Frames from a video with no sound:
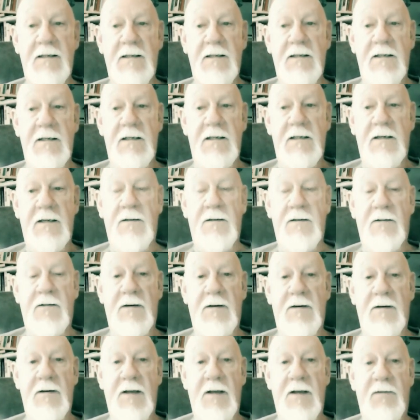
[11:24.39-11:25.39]

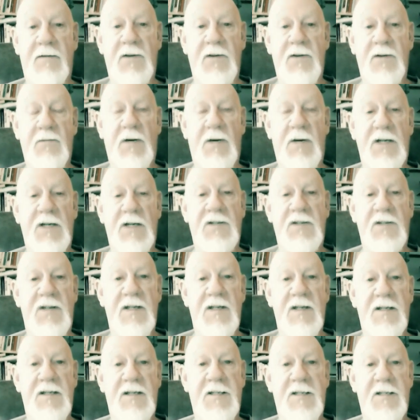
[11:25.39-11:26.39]
So if you watch
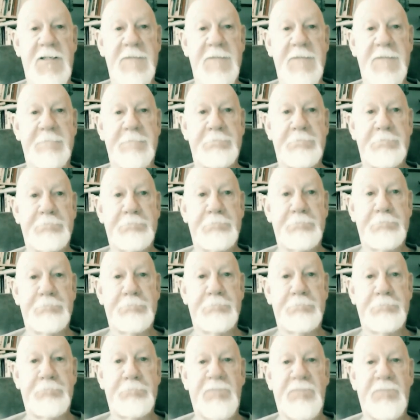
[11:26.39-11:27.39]
this
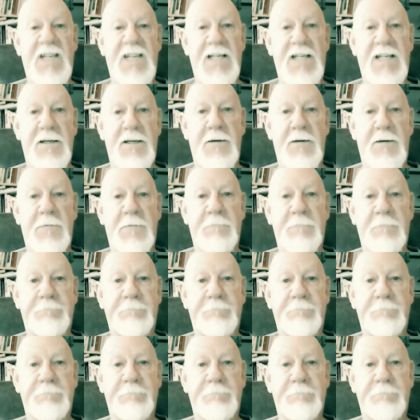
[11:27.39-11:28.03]
video